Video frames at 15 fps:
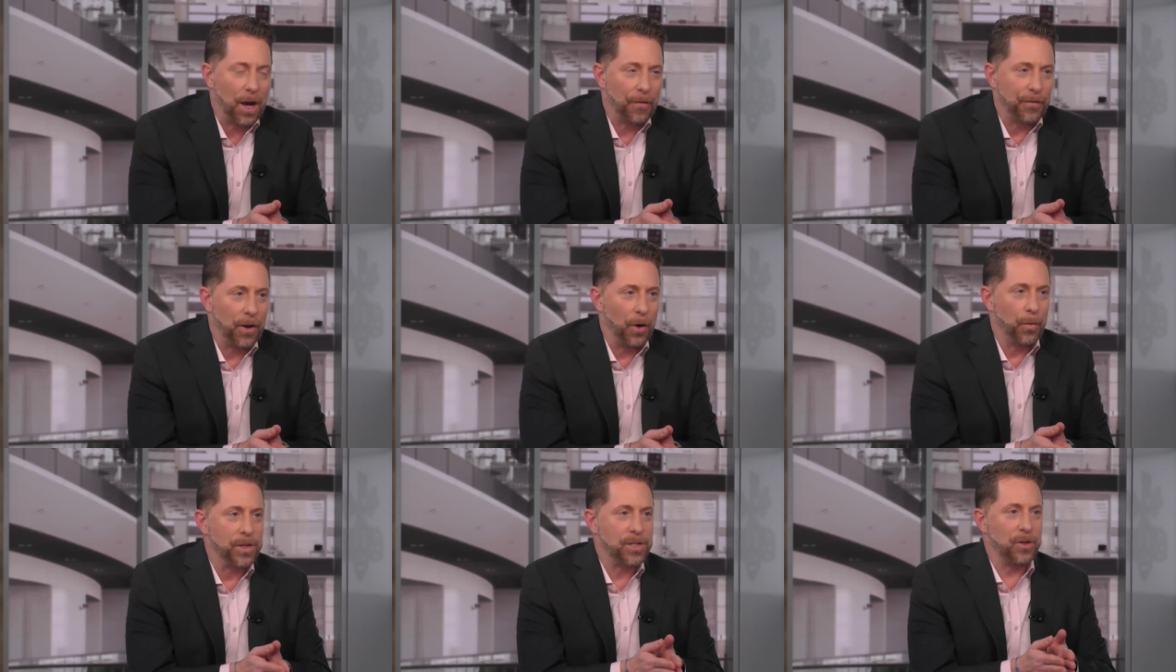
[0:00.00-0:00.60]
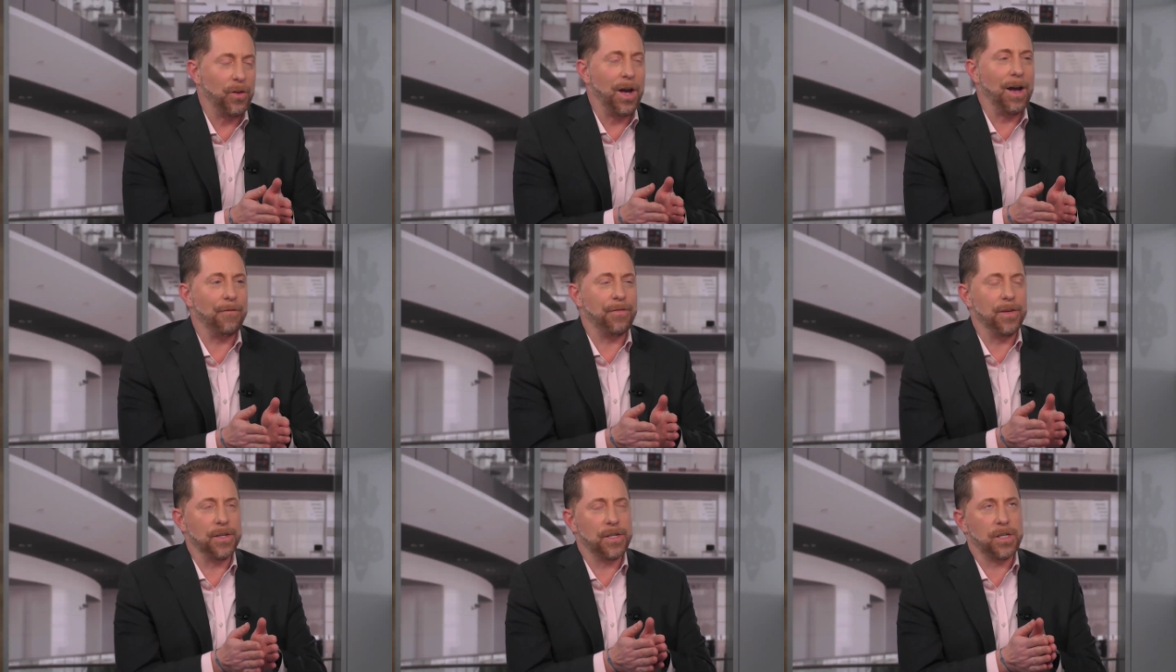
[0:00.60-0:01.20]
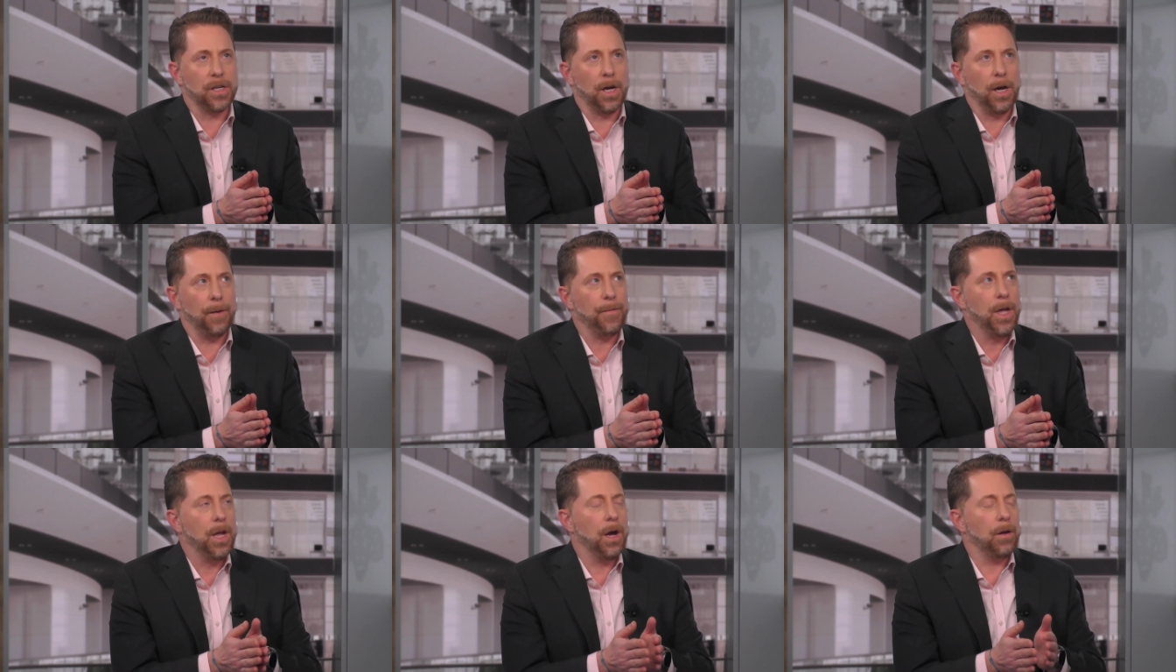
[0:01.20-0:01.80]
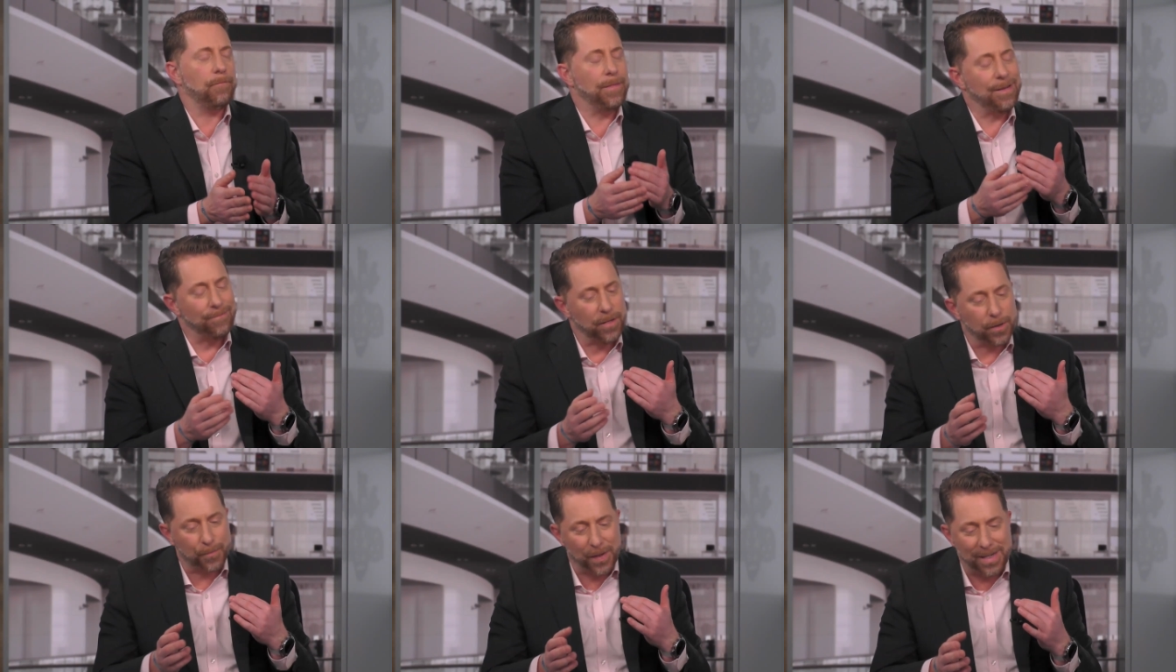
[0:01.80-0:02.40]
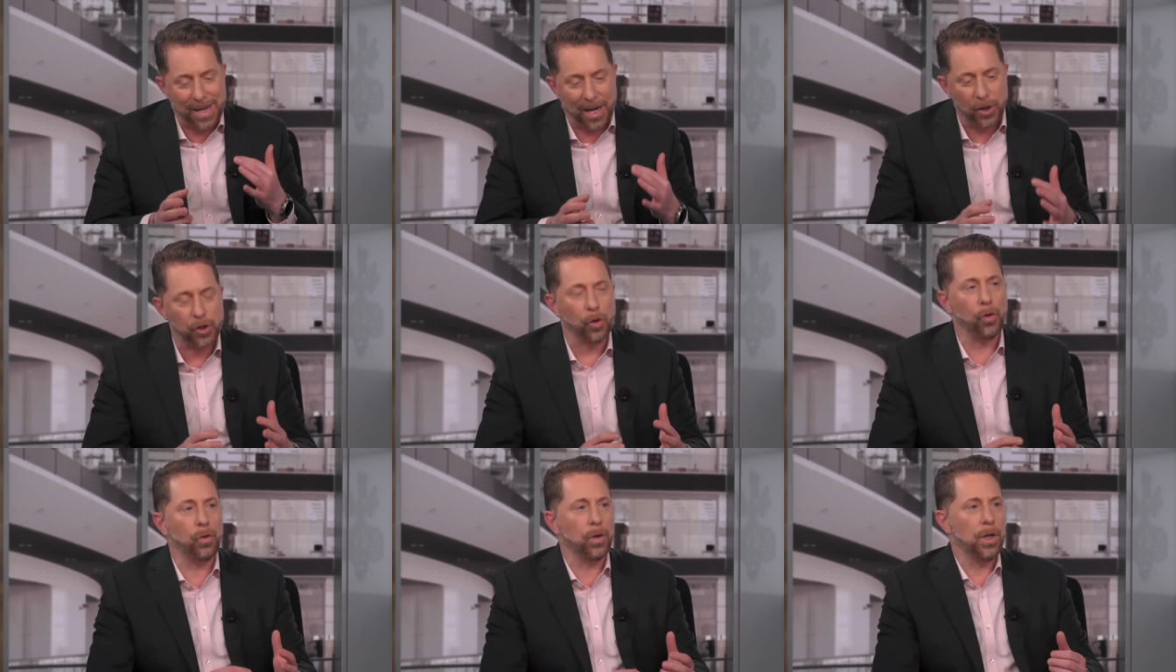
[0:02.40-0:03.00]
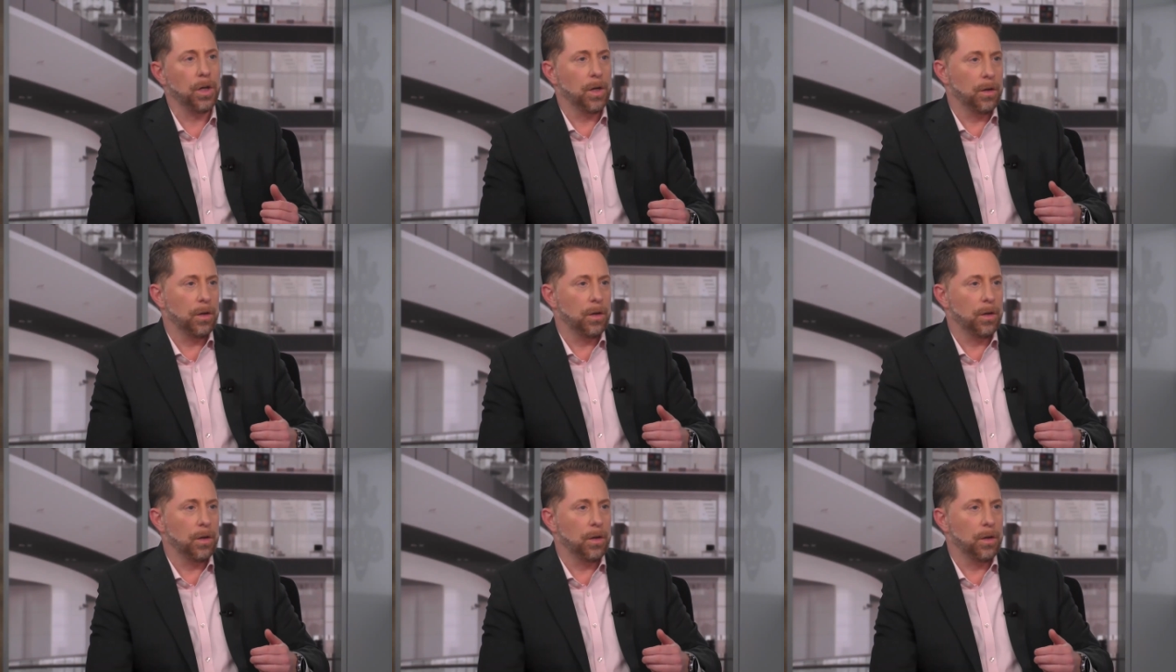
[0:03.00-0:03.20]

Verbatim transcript: out there. We still have this, uh, this potential